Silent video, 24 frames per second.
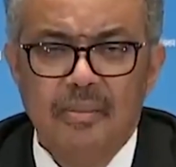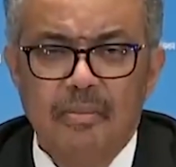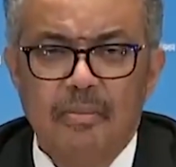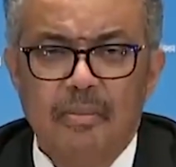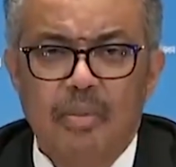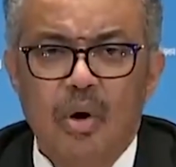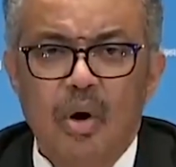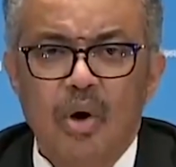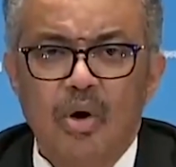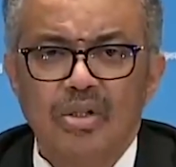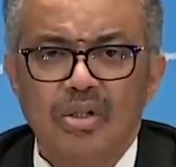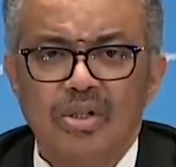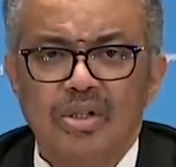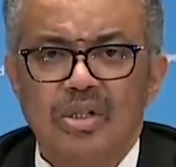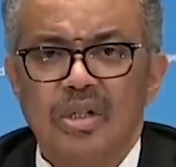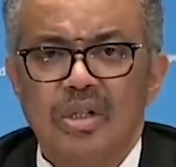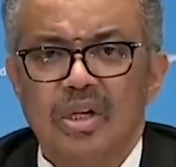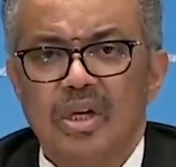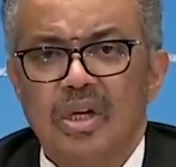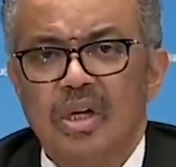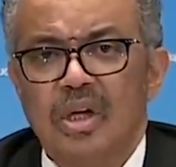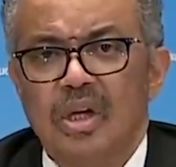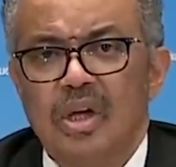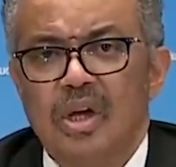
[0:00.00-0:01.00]
pause
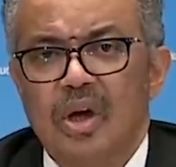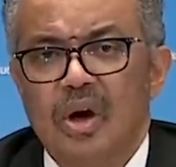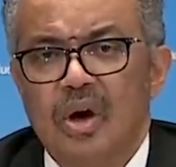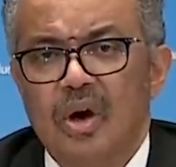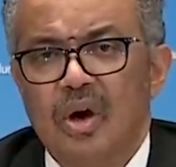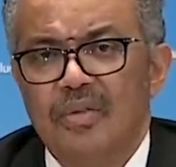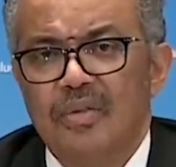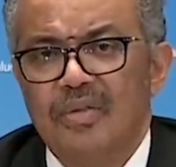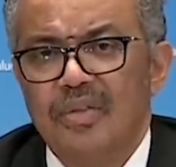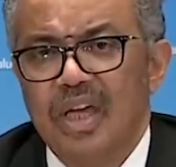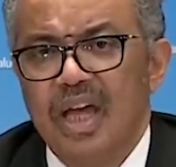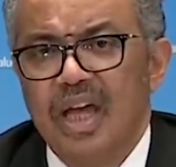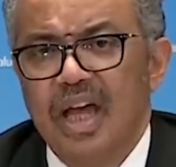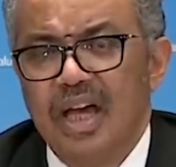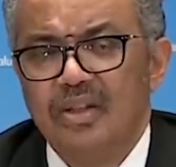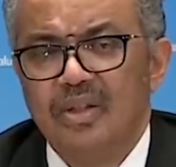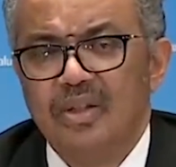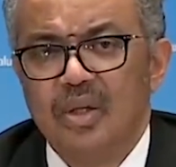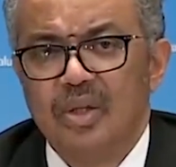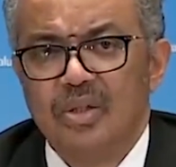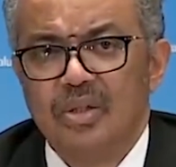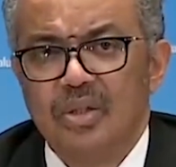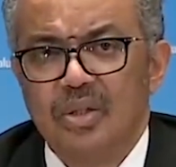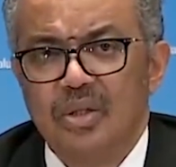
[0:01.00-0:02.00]
of the
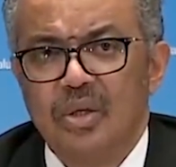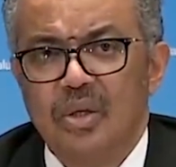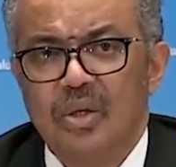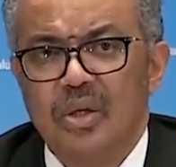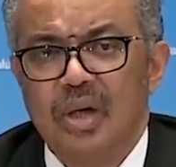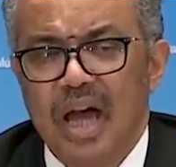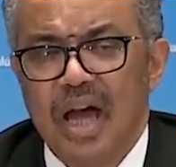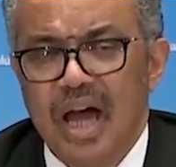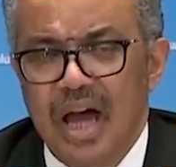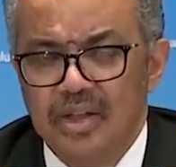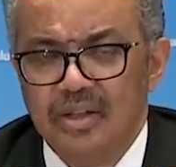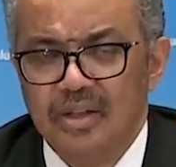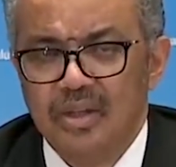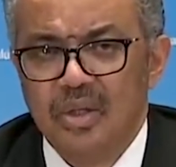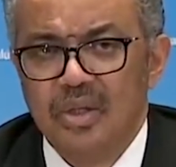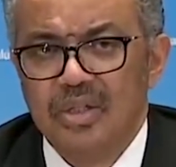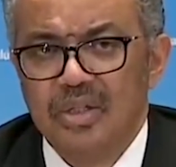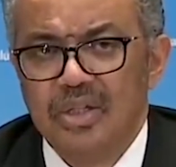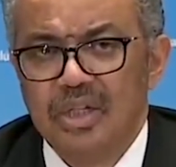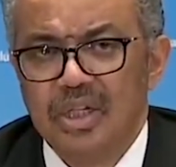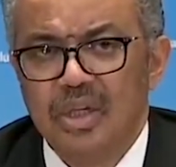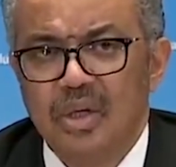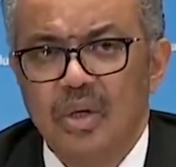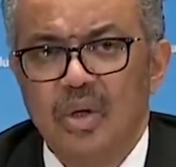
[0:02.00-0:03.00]

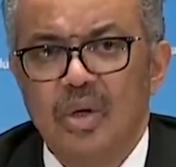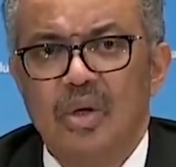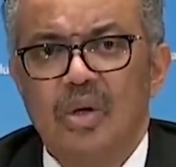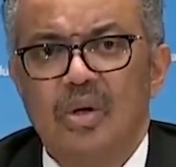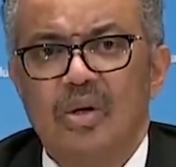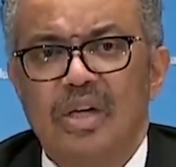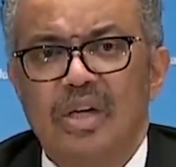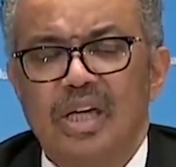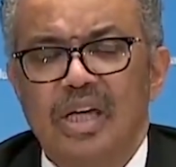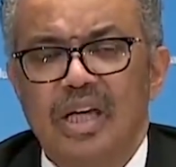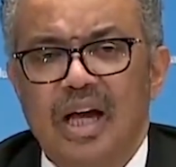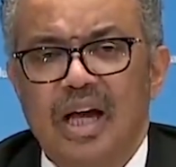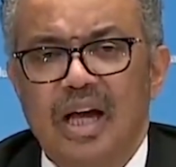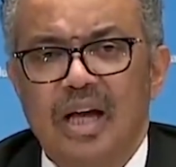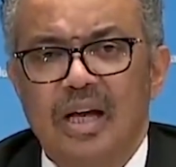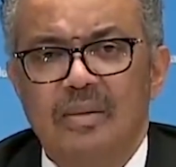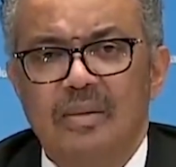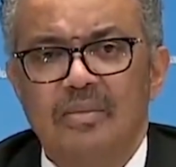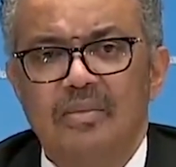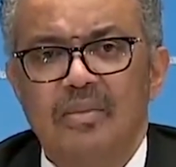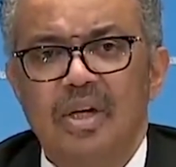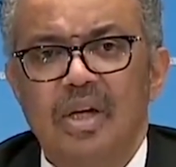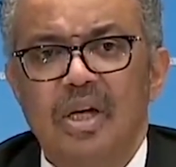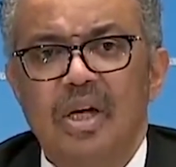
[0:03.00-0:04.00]
hydroxychloroquine
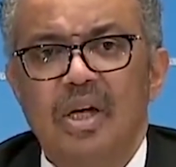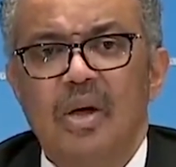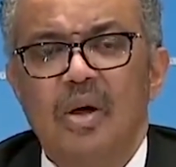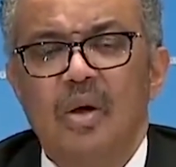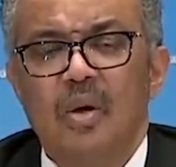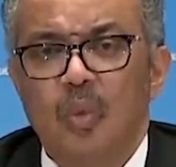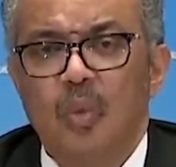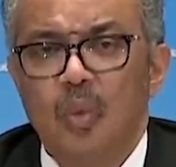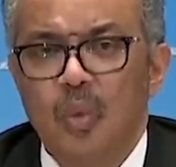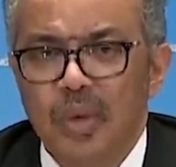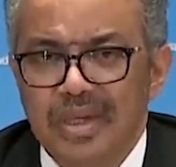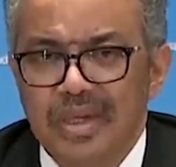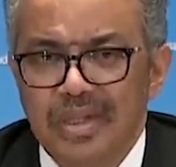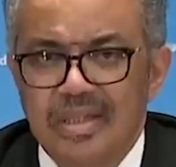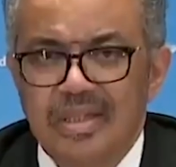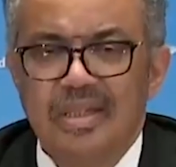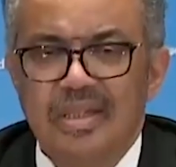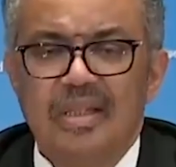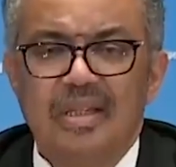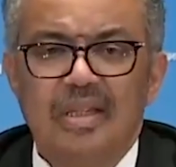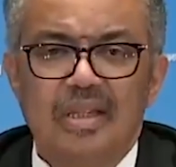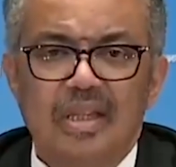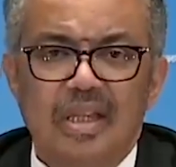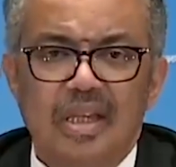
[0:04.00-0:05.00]
arm
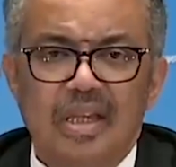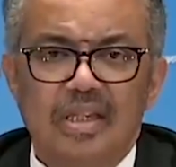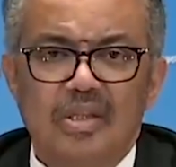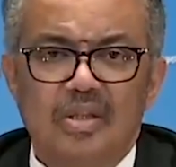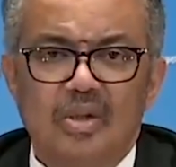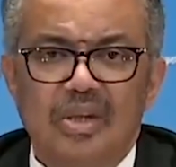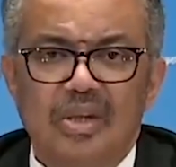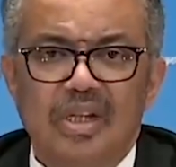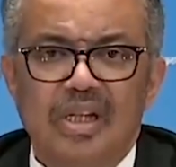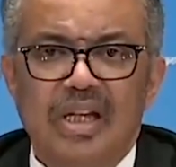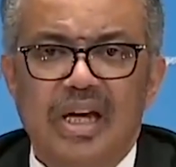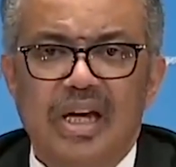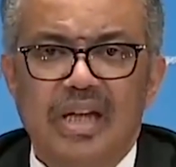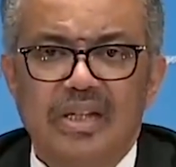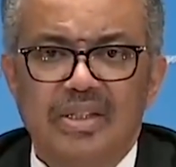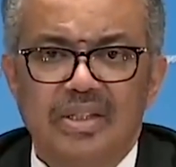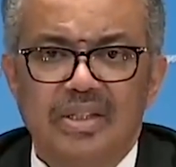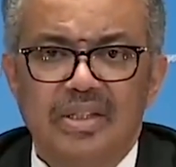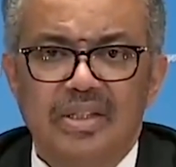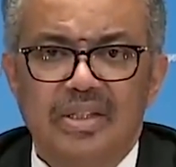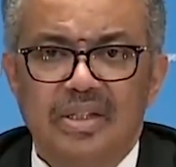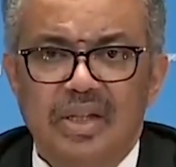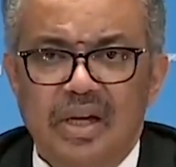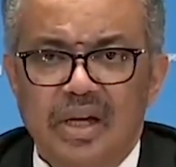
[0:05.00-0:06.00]
within the
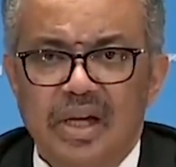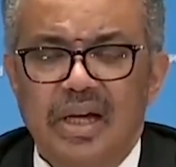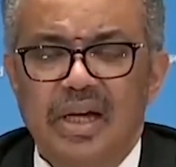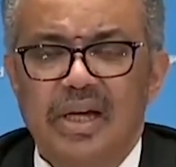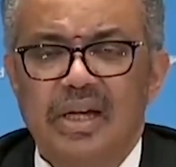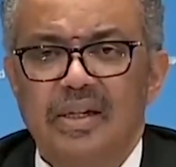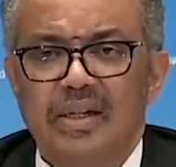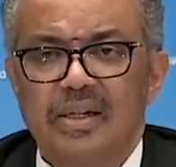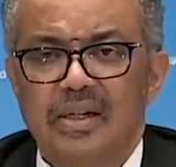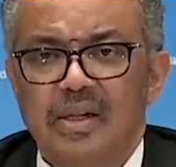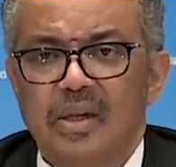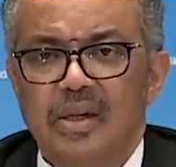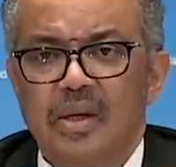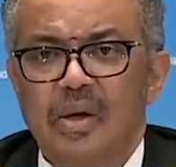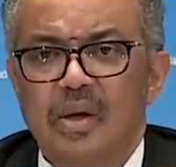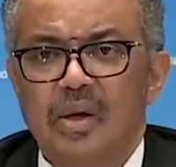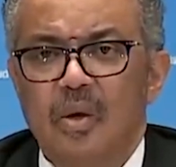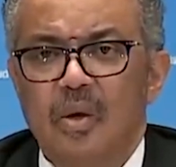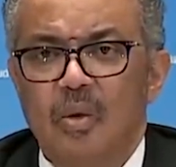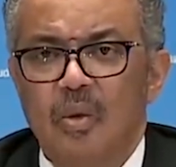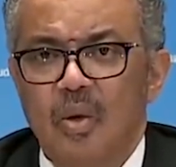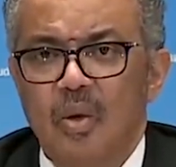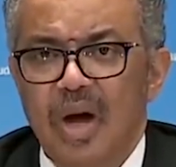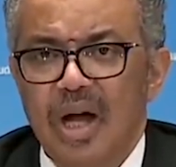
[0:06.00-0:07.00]
solidarity trial
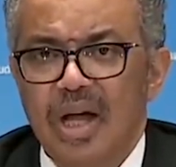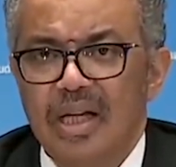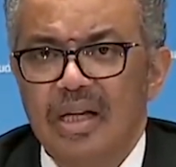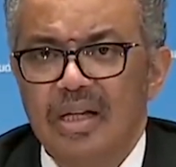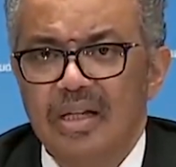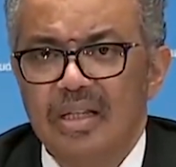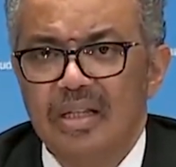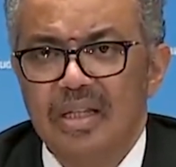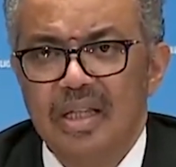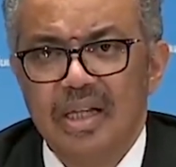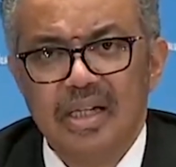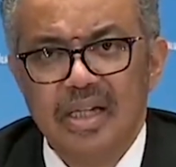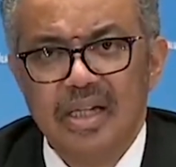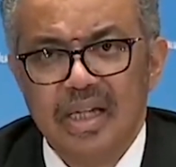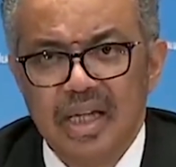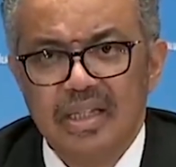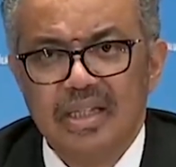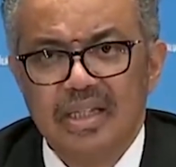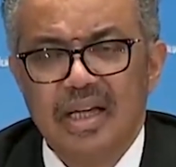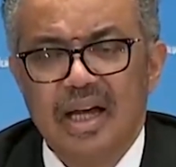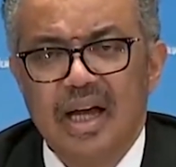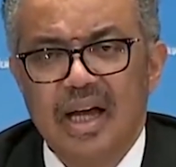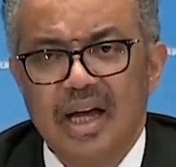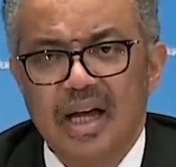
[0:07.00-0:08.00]
while the
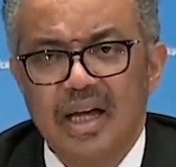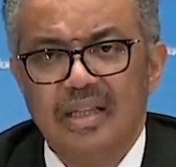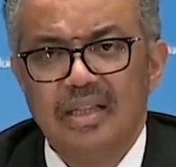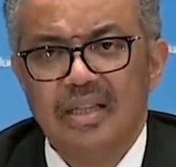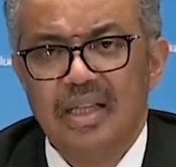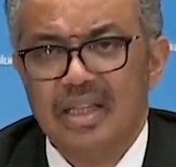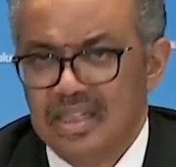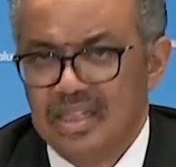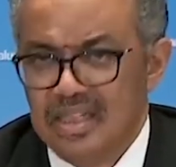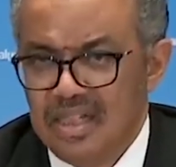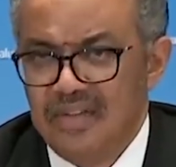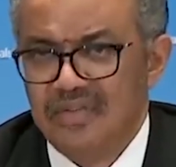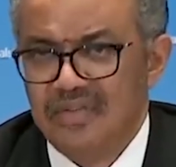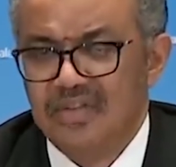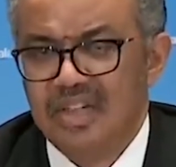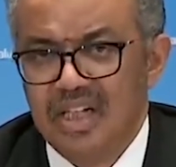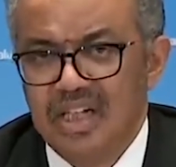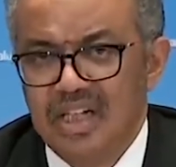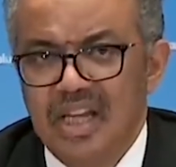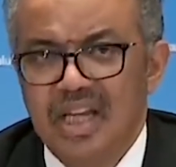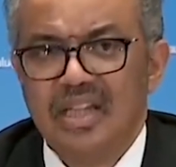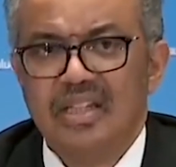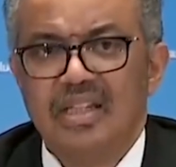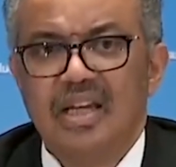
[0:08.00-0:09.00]
data, the safety
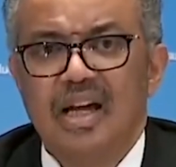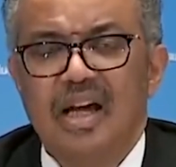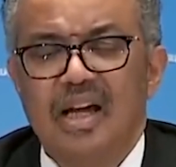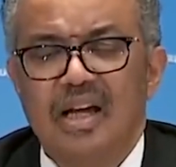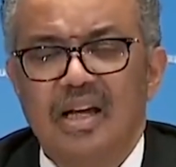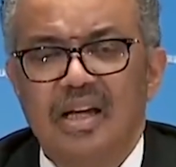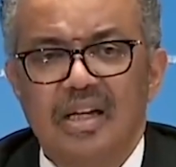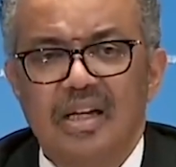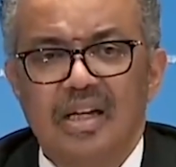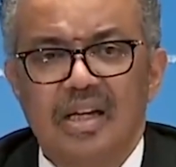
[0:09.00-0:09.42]
data,